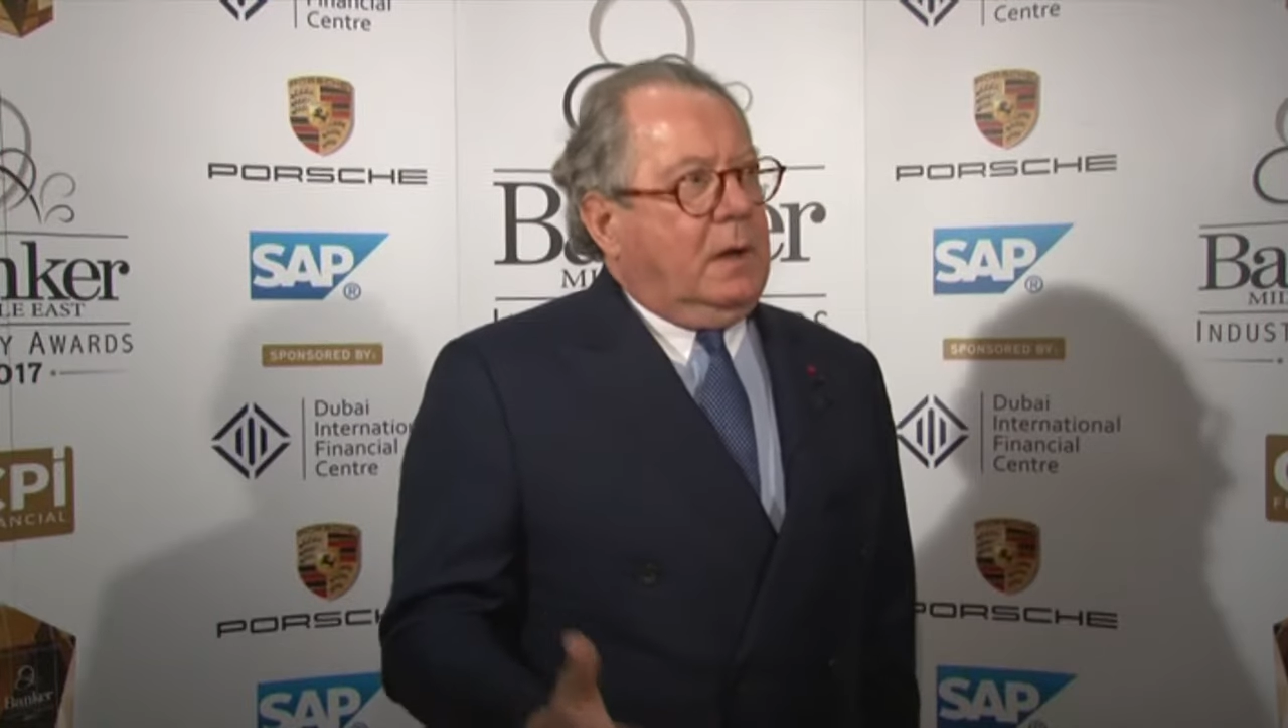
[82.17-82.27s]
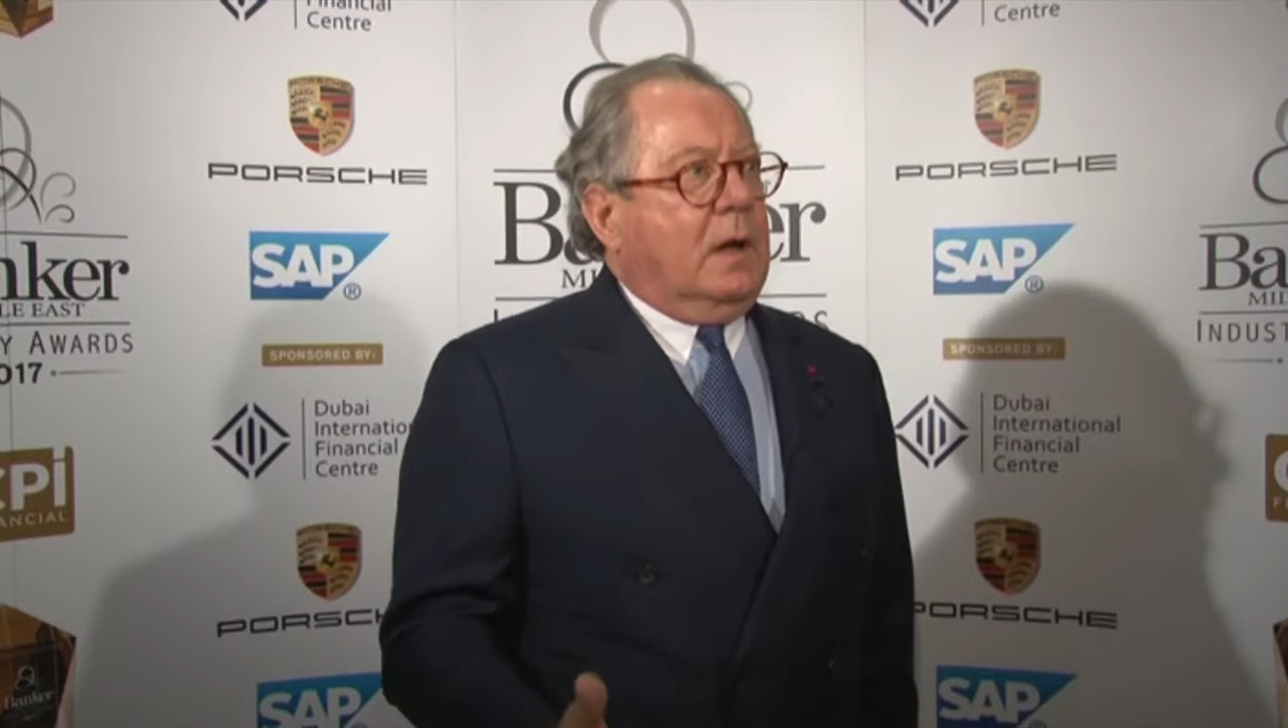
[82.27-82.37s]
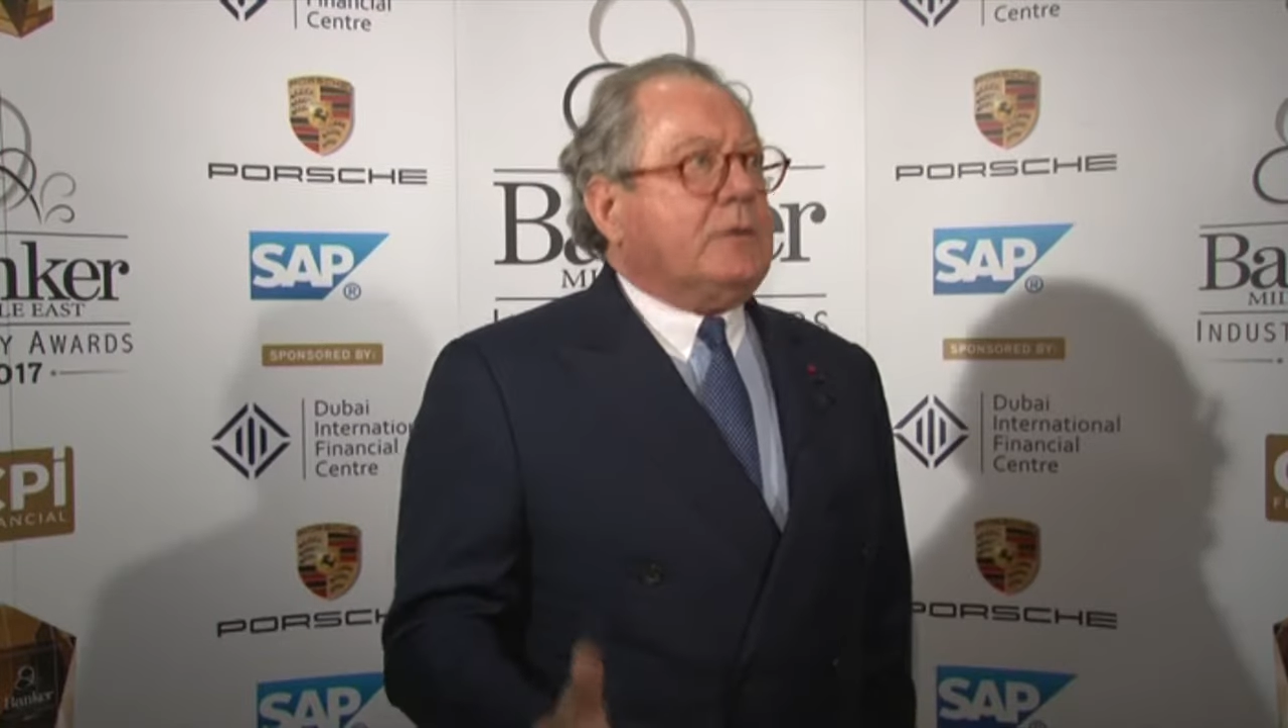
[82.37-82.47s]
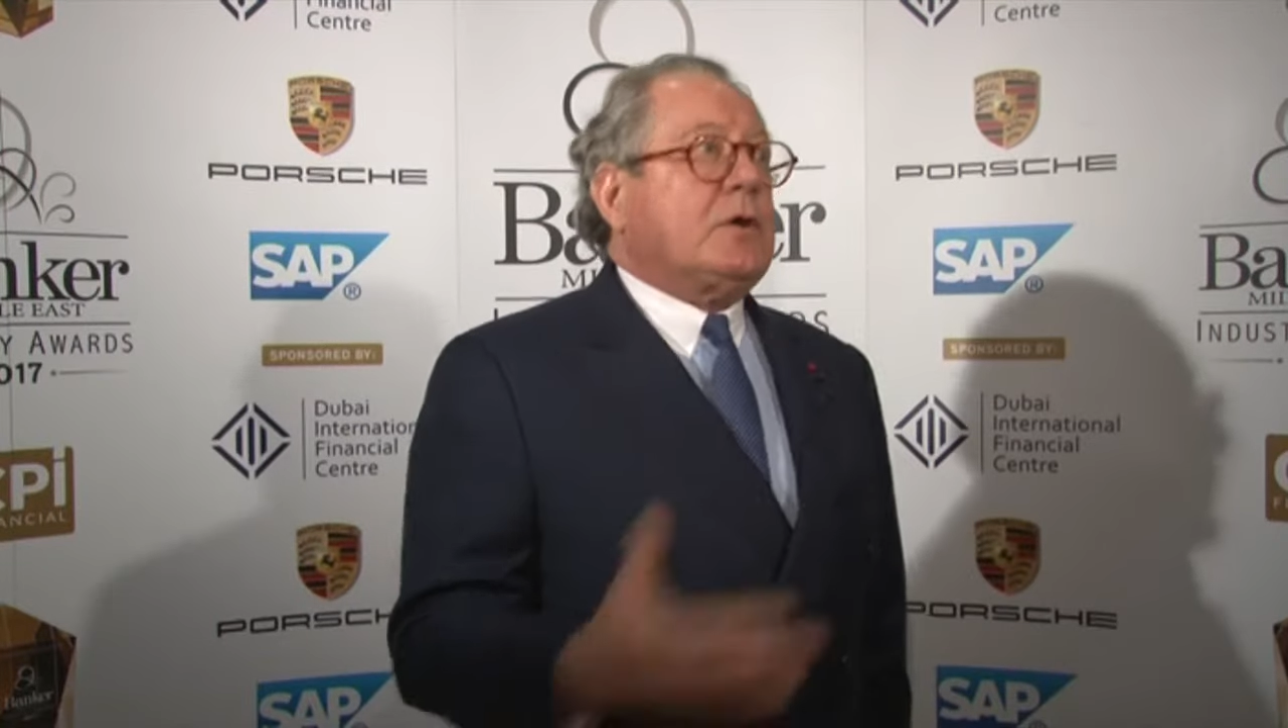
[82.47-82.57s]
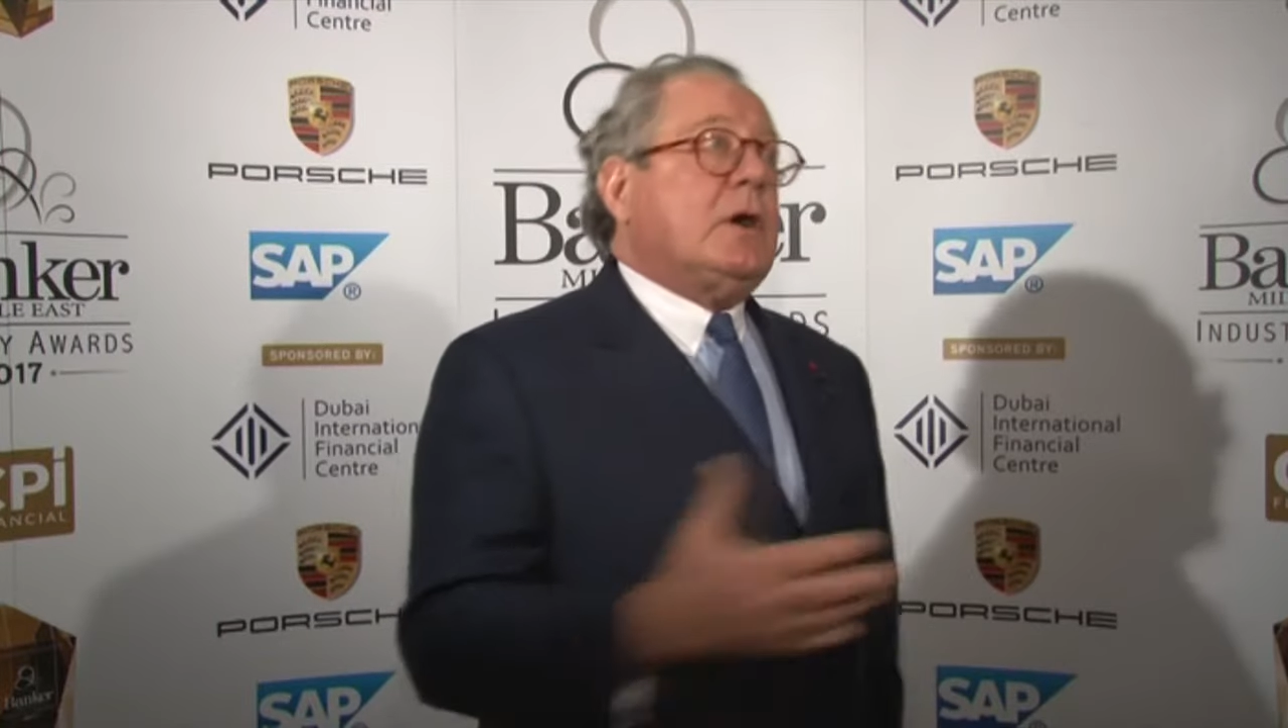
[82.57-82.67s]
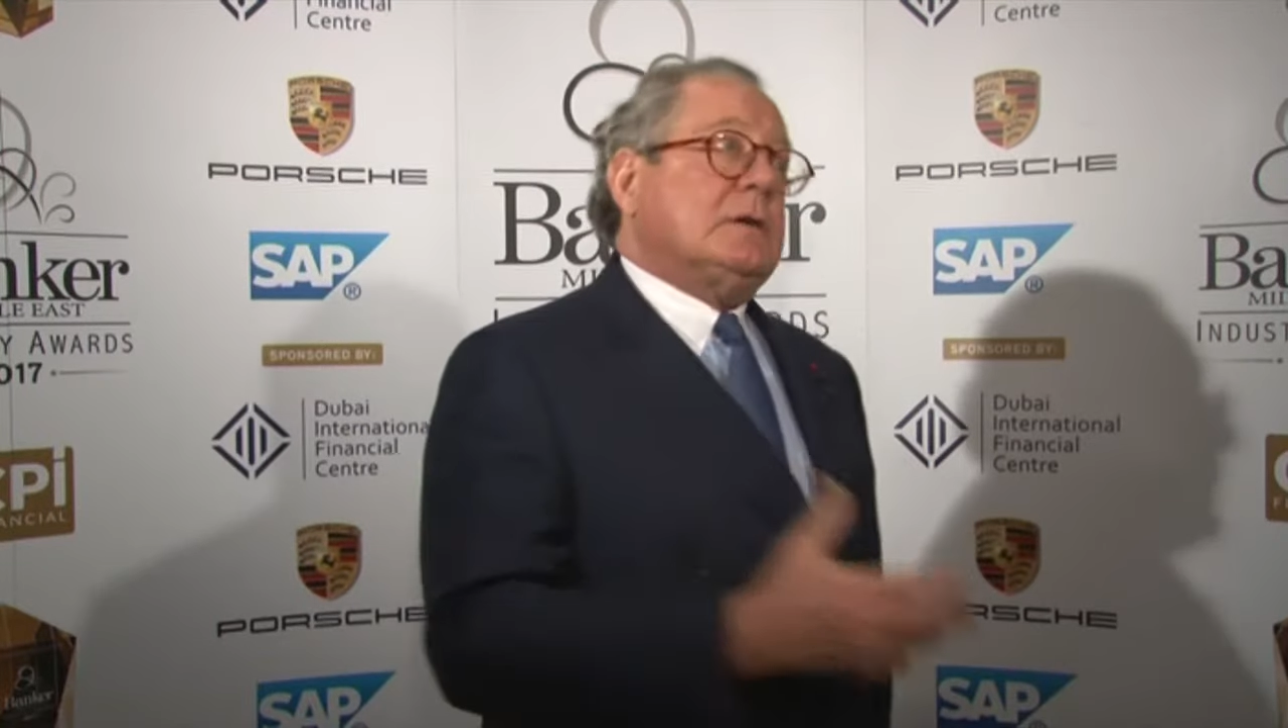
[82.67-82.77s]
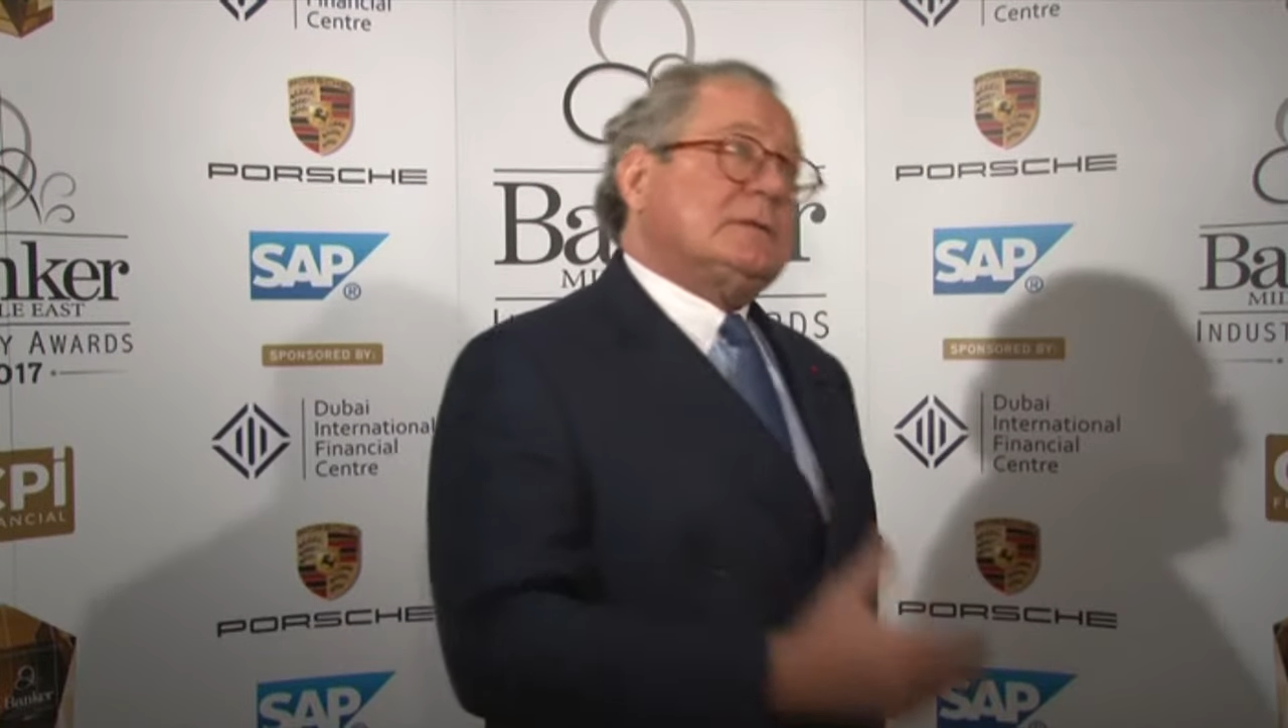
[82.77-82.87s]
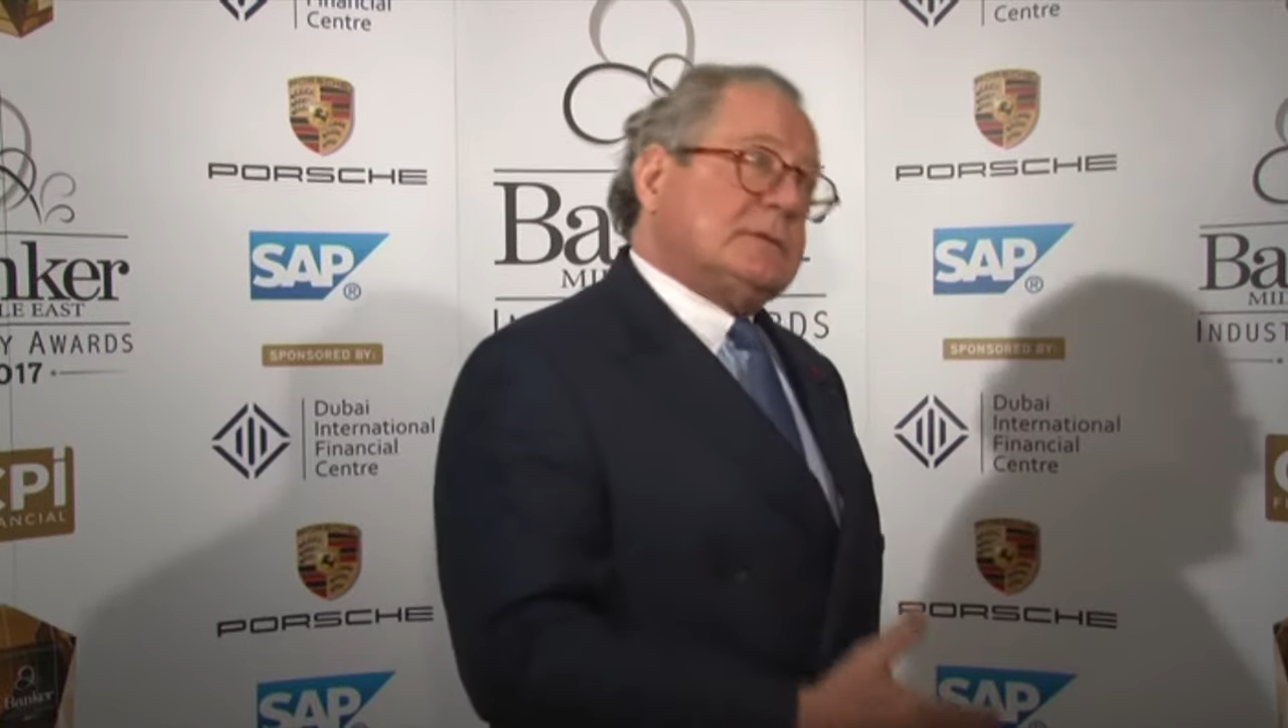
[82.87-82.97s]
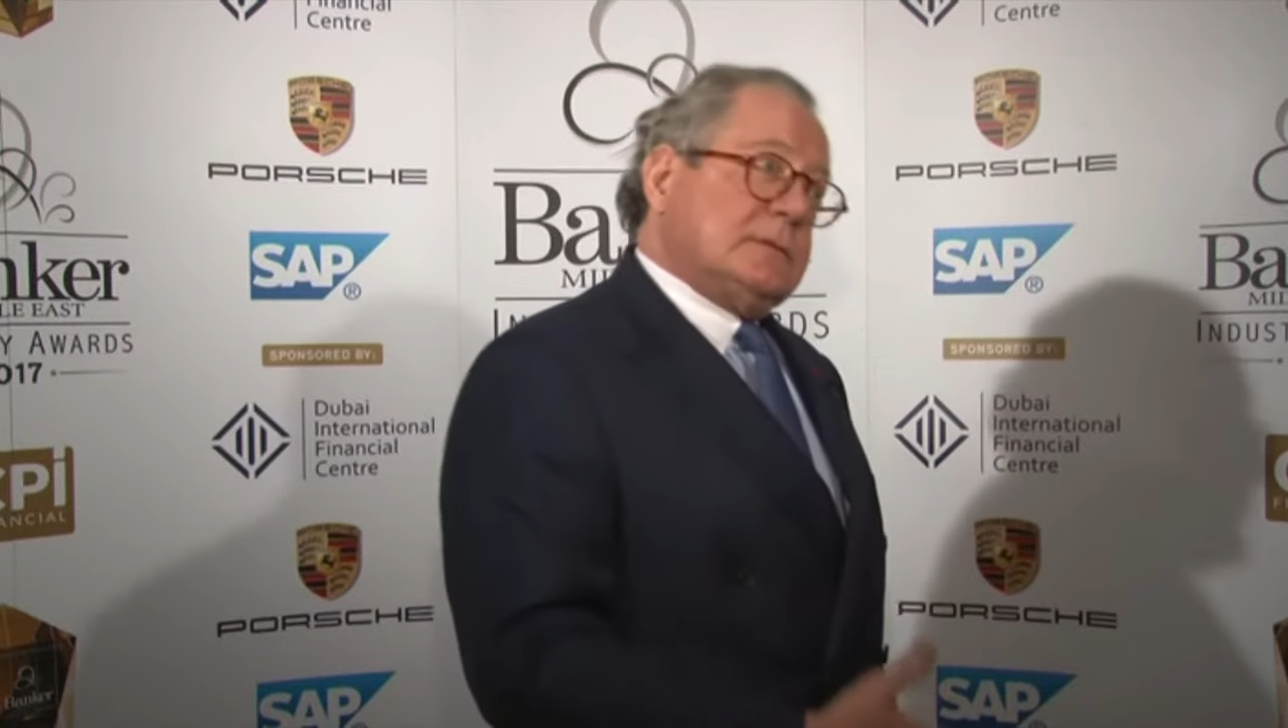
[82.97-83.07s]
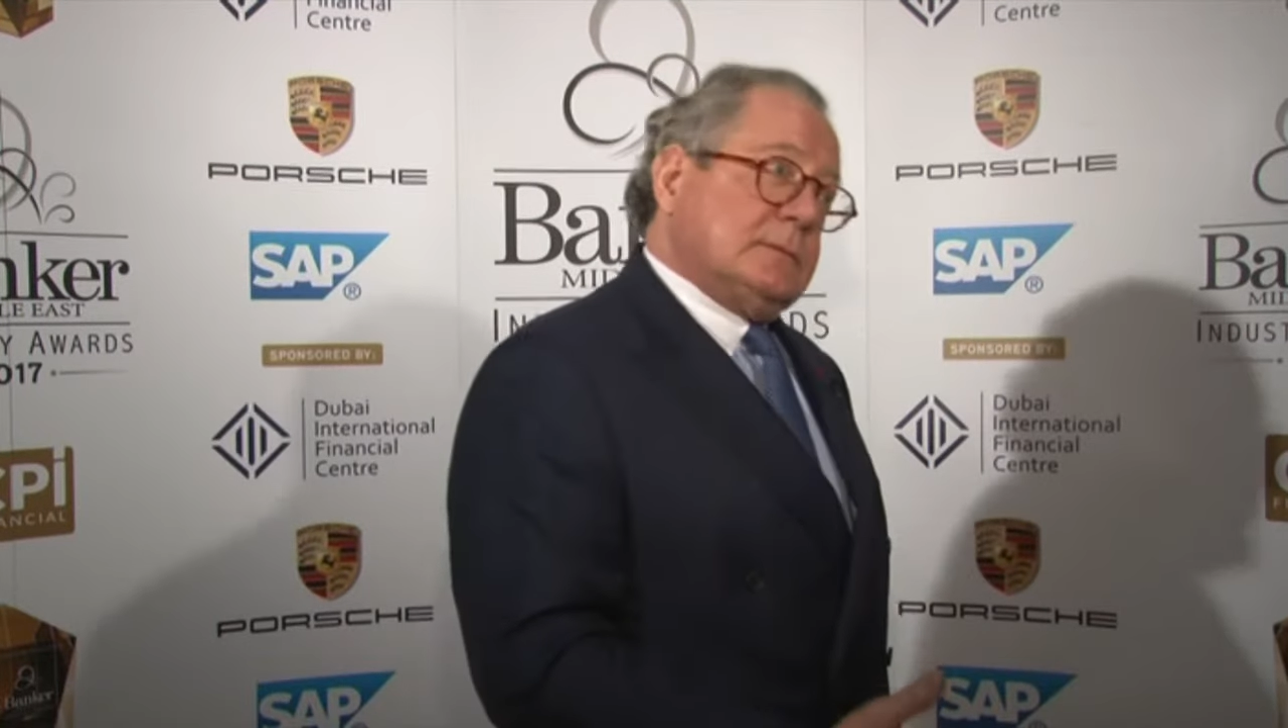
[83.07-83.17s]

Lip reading: on the cost.